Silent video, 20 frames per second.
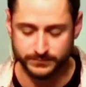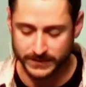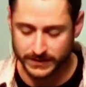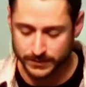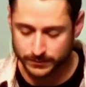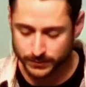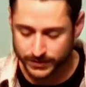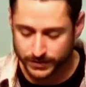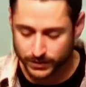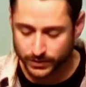
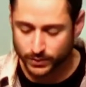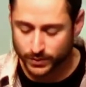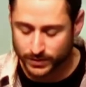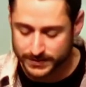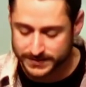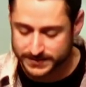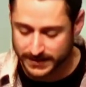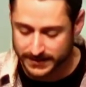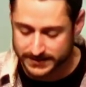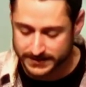But the
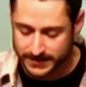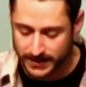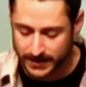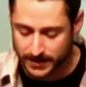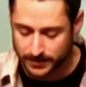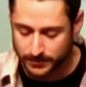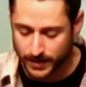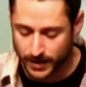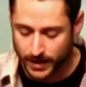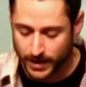Lord said to
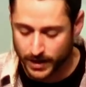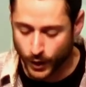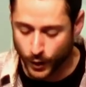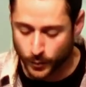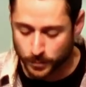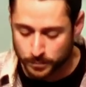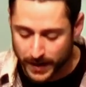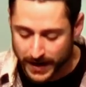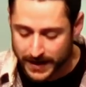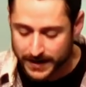him,
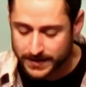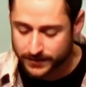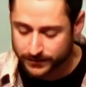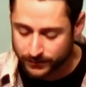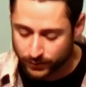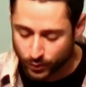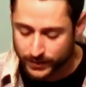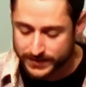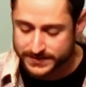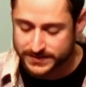Obey the
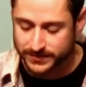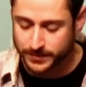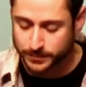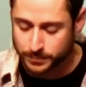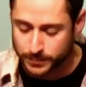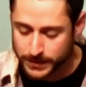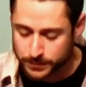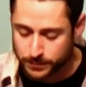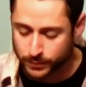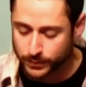voice of the
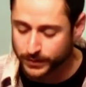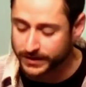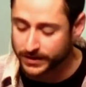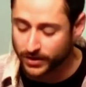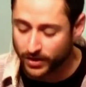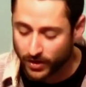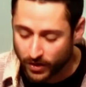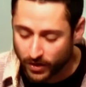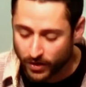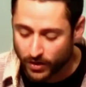people in
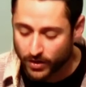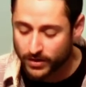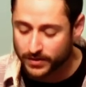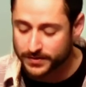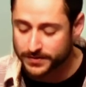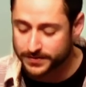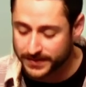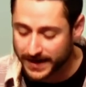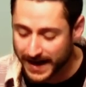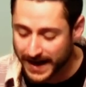
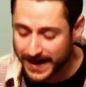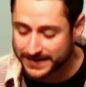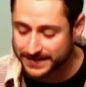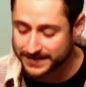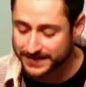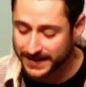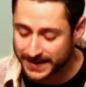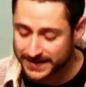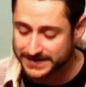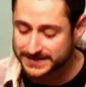all
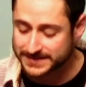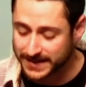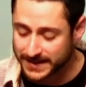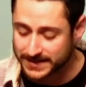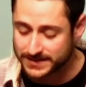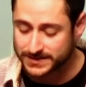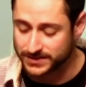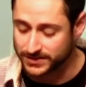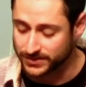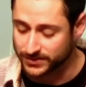that they say
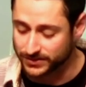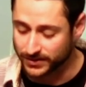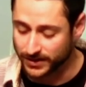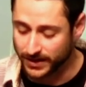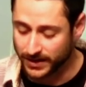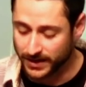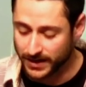to you.